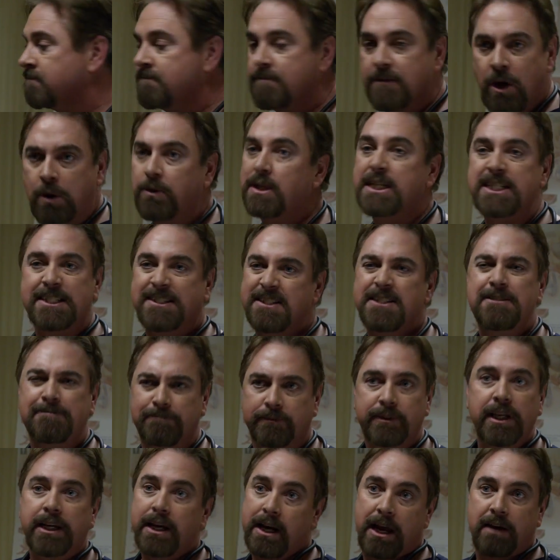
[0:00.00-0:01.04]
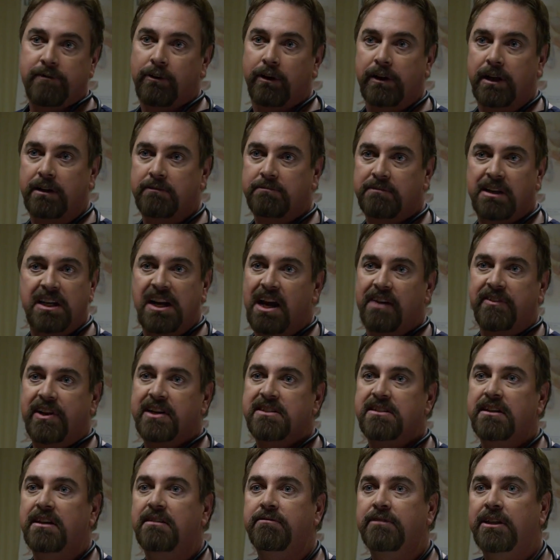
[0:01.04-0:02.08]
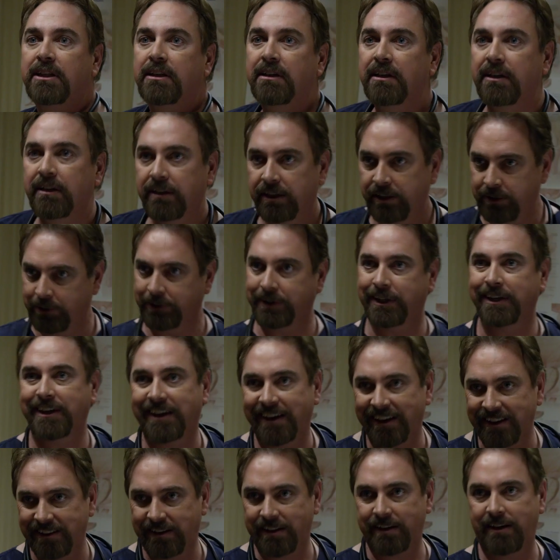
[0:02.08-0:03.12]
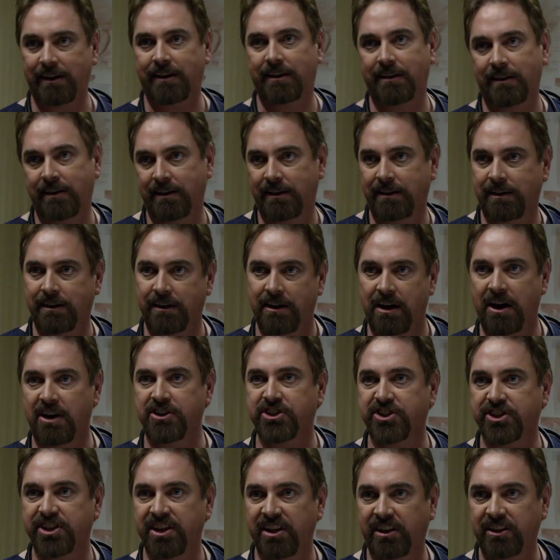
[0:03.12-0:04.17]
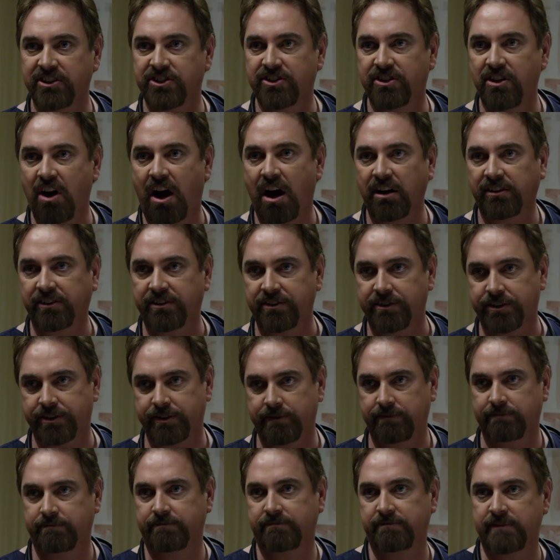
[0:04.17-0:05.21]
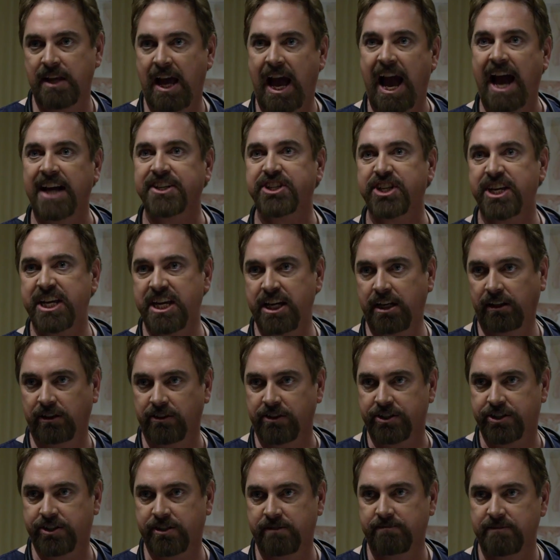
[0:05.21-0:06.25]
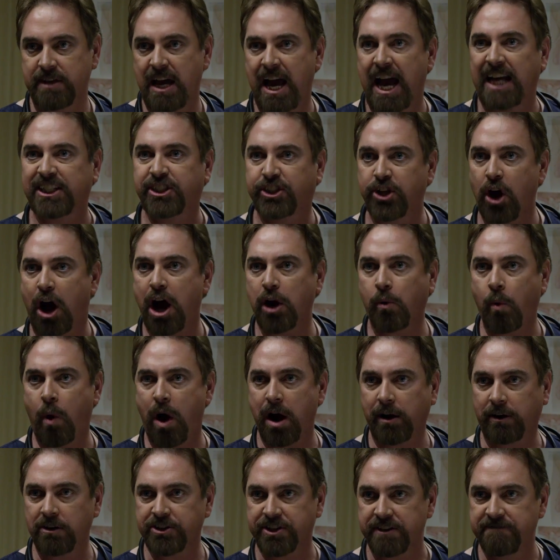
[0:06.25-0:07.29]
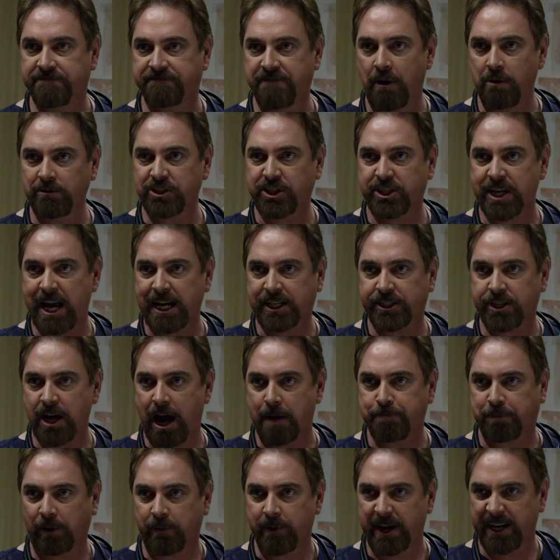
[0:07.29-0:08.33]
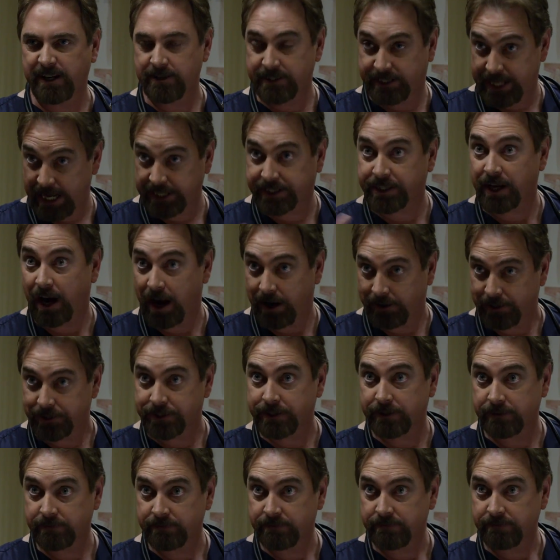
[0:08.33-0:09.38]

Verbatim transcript: Okay, you know, they can have all that. They can have that stuff. You know what they can't take? Our skill as doctors, as healers, as dog walkers and phone sex operators. That's ours.